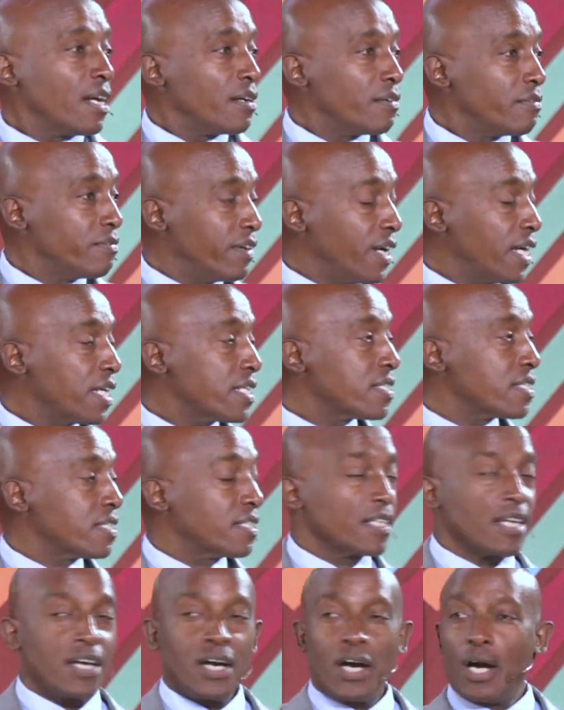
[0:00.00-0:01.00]
verse
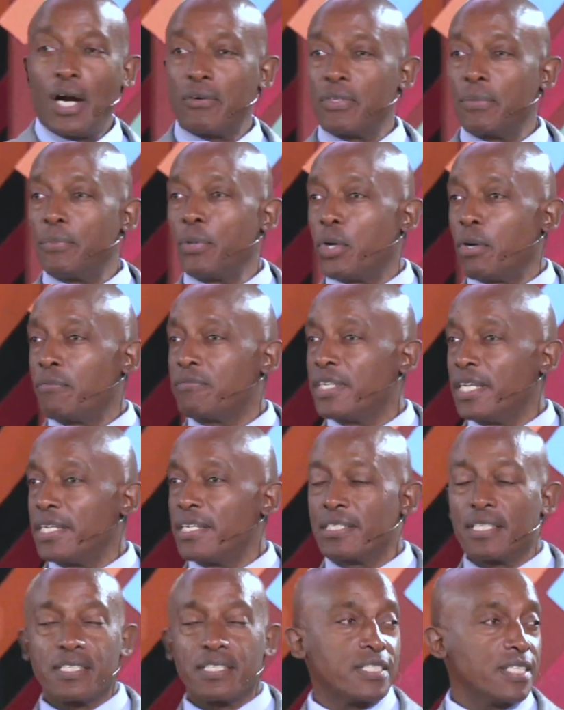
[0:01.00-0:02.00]
of the book of
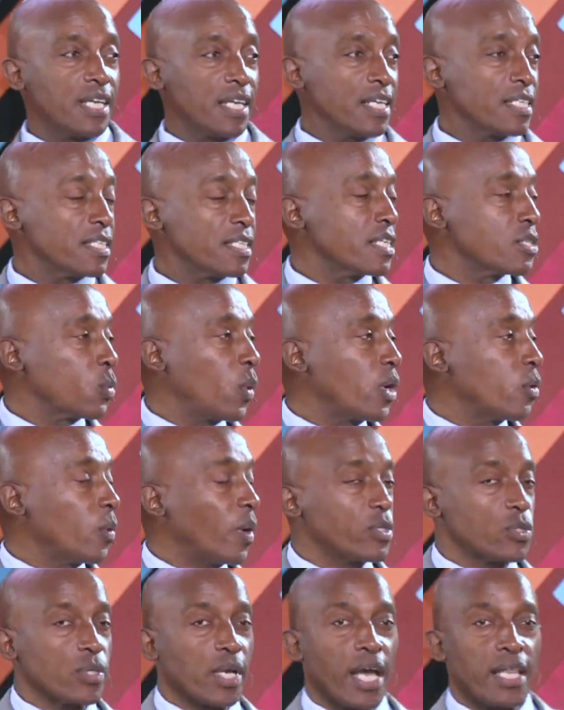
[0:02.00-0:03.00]
Genesis, Genesis 1 1
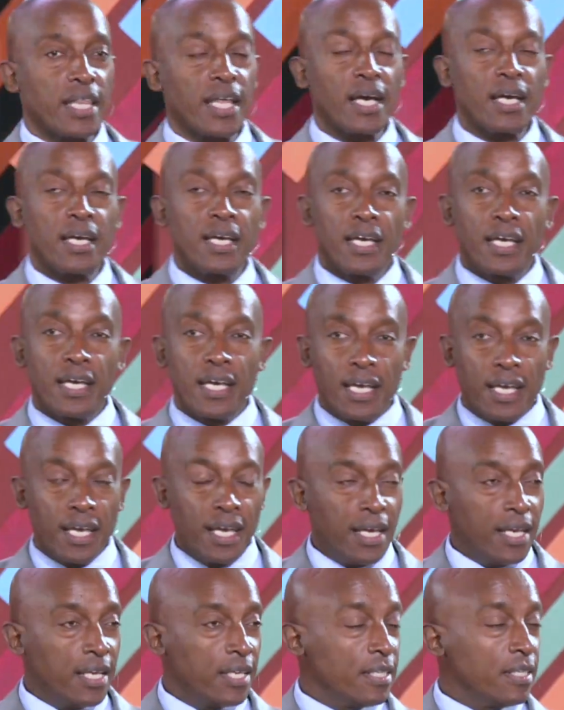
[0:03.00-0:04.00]
together.
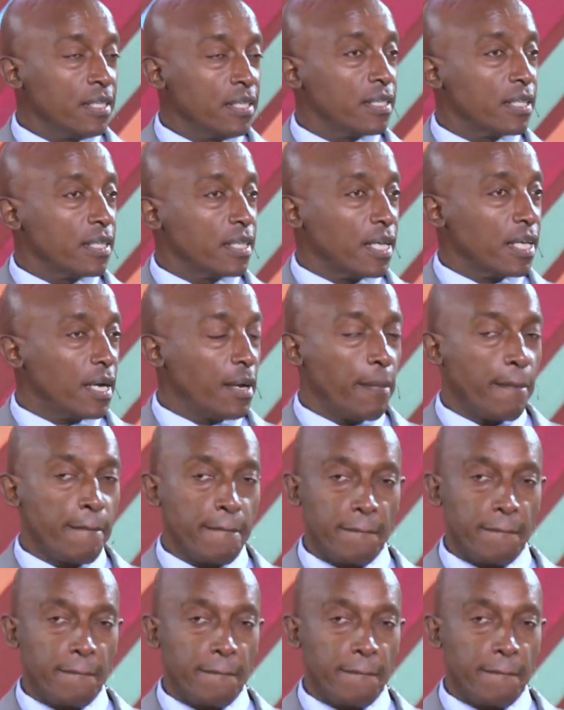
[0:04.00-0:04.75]
In the